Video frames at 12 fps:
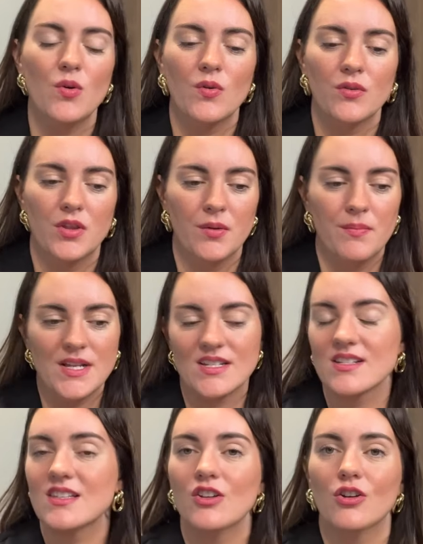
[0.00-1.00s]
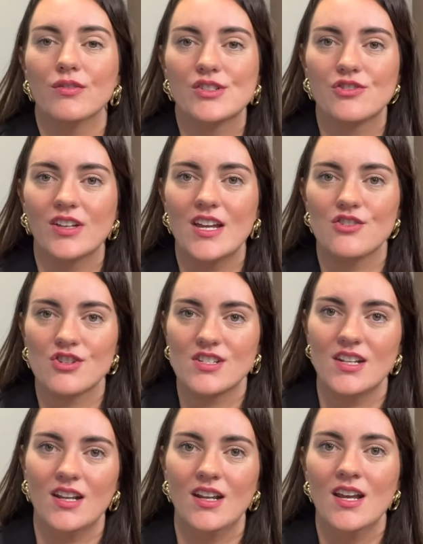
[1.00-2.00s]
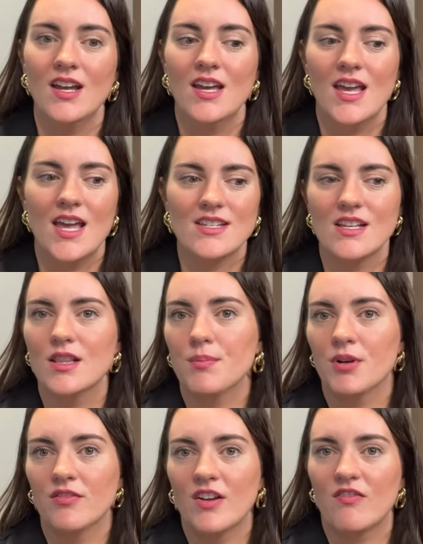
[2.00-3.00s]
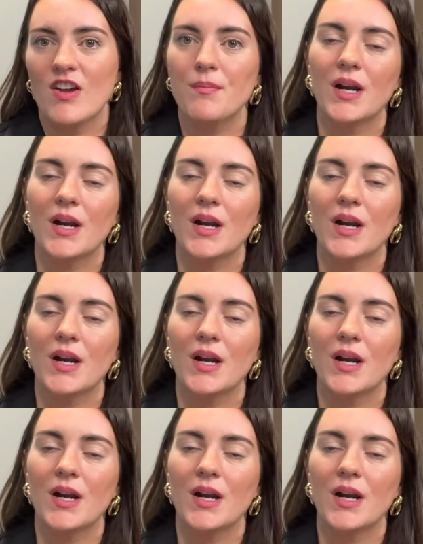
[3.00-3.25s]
the business that you're originally interested isn't the perfect fit,